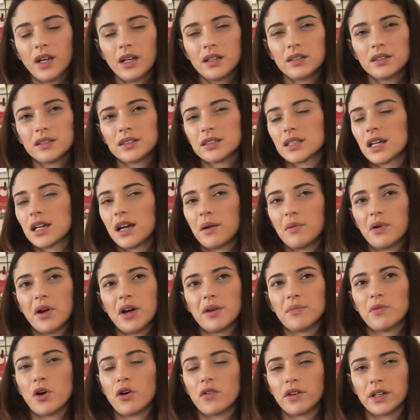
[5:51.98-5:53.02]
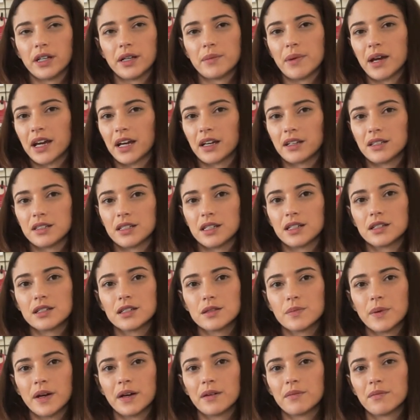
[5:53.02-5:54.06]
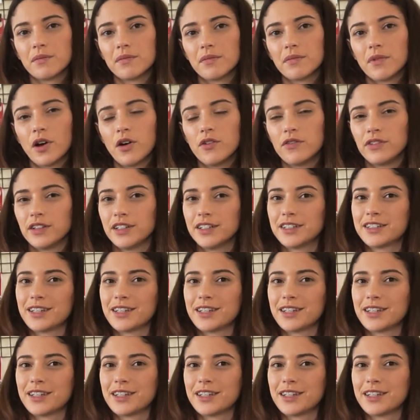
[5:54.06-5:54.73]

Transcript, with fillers: It's, I'm not really making sense, but Hopefully